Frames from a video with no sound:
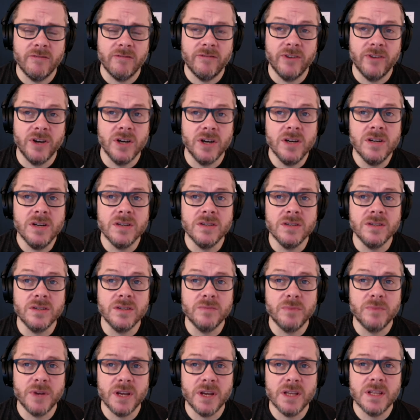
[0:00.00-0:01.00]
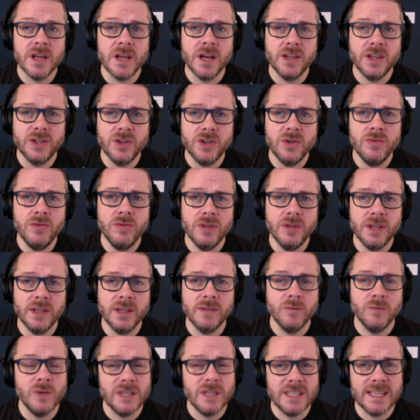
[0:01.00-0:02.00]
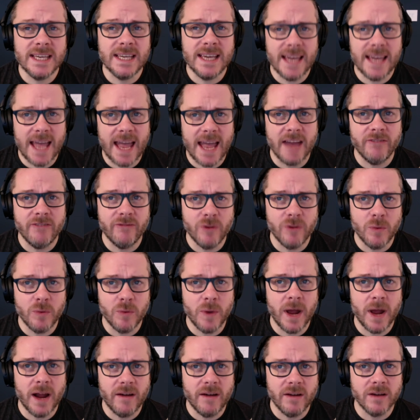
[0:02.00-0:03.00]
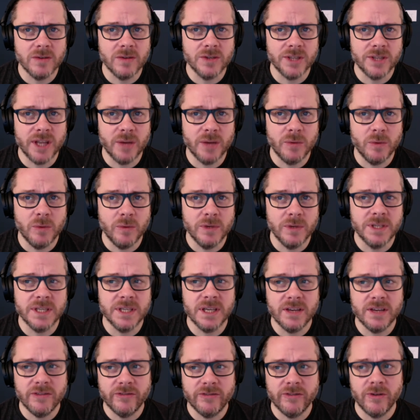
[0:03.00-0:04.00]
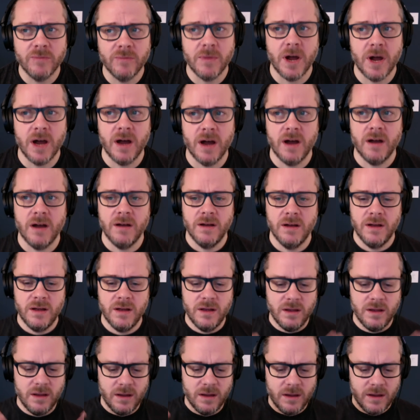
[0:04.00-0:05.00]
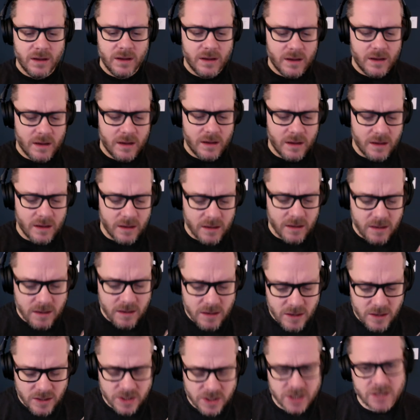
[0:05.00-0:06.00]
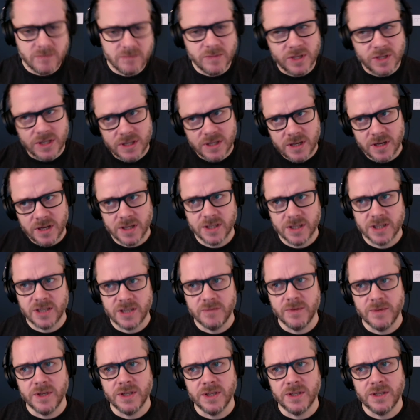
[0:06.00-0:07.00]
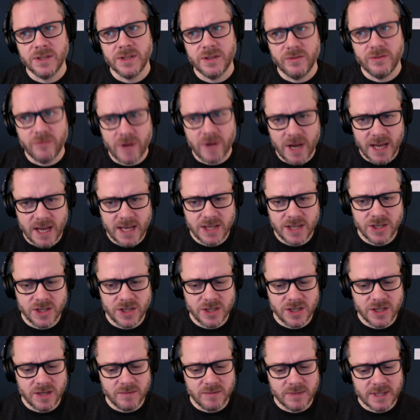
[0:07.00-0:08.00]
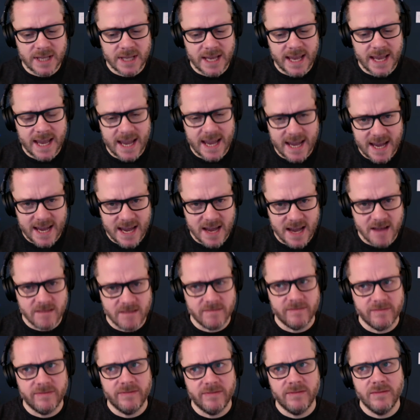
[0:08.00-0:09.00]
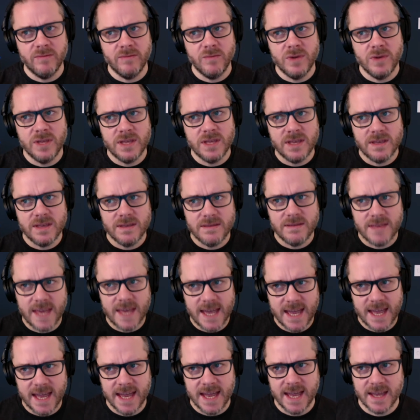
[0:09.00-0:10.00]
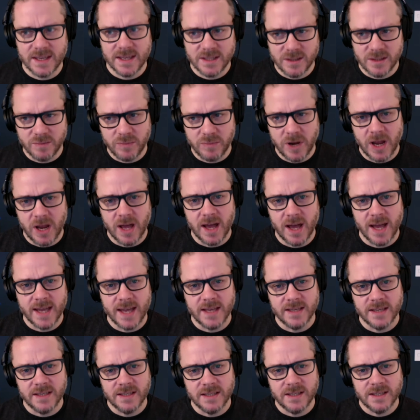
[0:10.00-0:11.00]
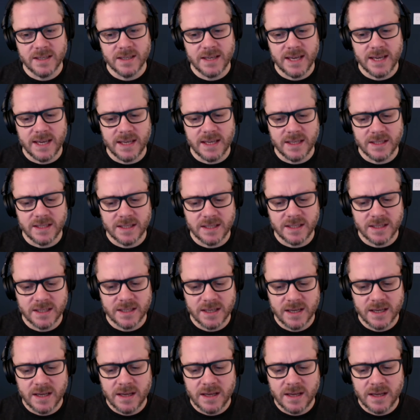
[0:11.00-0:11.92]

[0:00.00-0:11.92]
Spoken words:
for us, but I do think we see it everywhere else, don't we? We see it from our customers, the relationships they have with their suppliers. It's